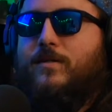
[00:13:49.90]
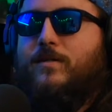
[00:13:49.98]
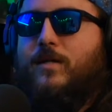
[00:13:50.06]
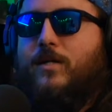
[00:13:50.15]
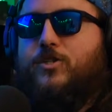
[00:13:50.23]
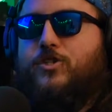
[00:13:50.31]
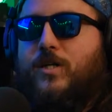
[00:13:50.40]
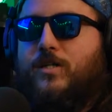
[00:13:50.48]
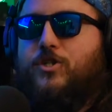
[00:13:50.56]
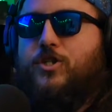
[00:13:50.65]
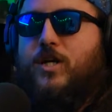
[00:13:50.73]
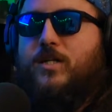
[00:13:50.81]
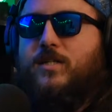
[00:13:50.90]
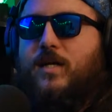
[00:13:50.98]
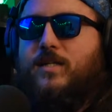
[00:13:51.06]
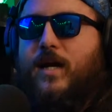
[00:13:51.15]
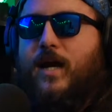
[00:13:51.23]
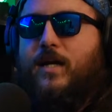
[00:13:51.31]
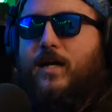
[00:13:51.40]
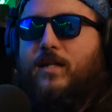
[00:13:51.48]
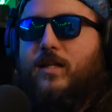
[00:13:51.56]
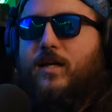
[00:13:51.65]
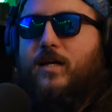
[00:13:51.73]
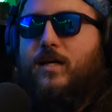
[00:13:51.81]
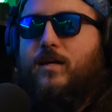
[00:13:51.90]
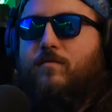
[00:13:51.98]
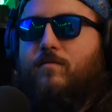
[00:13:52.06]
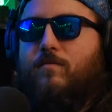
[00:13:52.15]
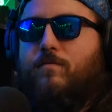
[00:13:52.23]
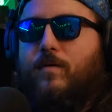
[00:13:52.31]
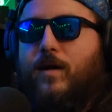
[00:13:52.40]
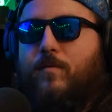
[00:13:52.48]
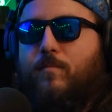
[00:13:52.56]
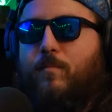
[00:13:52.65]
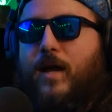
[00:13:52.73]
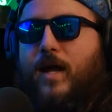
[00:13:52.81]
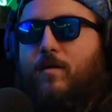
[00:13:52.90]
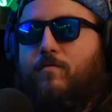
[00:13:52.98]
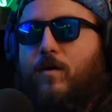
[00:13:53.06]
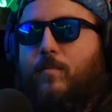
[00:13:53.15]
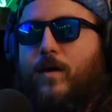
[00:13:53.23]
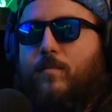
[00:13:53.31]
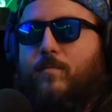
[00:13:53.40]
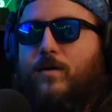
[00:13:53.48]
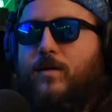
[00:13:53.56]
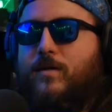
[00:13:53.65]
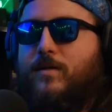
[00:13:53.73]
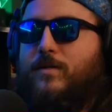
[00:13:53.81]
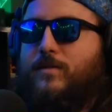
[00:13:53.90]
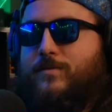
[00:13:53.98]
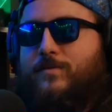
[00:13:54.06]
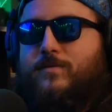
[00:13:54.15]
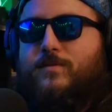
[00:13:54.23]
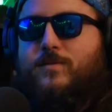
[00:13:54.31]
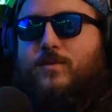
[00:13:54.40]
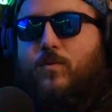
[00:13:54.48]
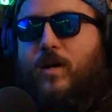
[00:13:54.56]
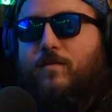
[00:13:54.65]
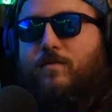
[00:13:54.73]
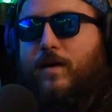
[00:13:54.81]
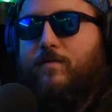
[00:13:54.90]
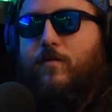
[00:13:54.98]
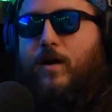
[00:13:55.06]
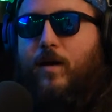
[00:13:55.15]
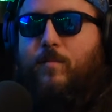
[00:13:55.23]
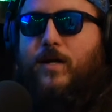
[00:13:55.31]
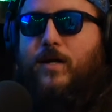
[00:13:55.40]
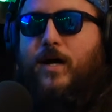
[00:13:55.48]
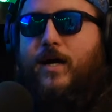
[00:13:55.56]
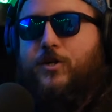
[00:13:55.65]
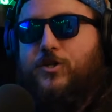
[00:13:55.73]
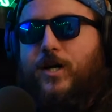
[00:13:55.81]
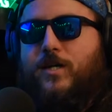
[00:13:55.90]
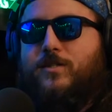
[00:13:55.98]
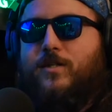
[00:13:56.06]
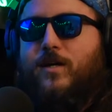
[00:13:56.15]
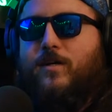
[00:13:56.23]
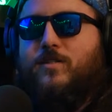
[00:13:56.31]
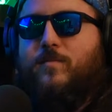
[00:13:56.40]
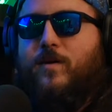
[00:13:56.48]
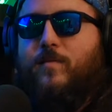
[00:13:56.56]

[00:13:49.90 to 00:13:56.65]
Like, since she's like technically like made from him. Mm-hmm. What if like for him to die, she has to die on some Harry